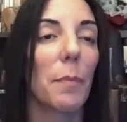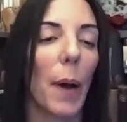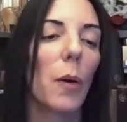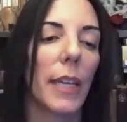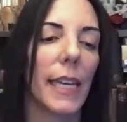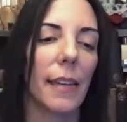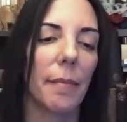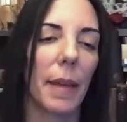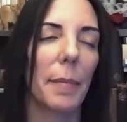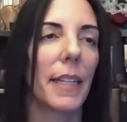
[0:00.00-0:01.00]
pokey.
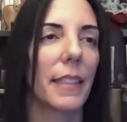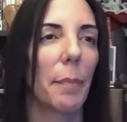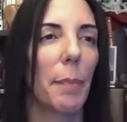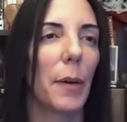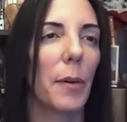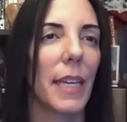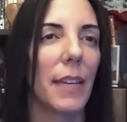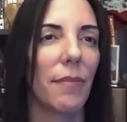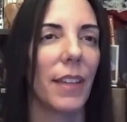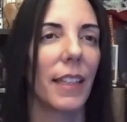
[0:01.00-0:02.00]
Maybe it's a
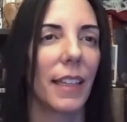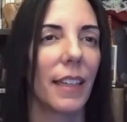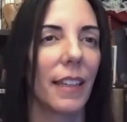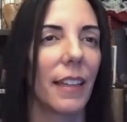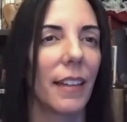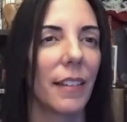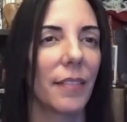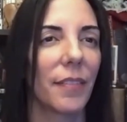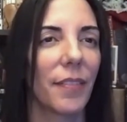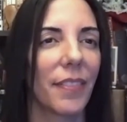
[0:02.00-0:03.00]
pokey feeling, you
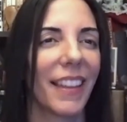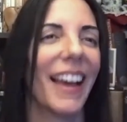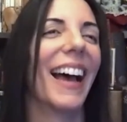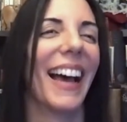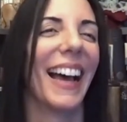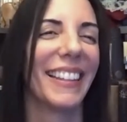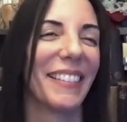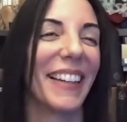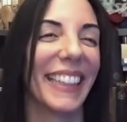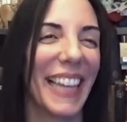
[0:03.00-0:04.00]
know?
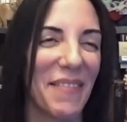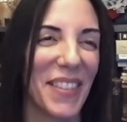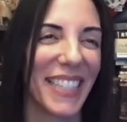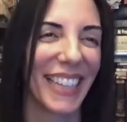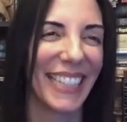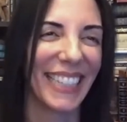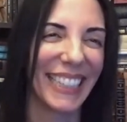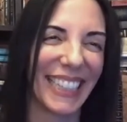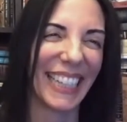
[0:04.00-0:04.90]
That's my layman's idea.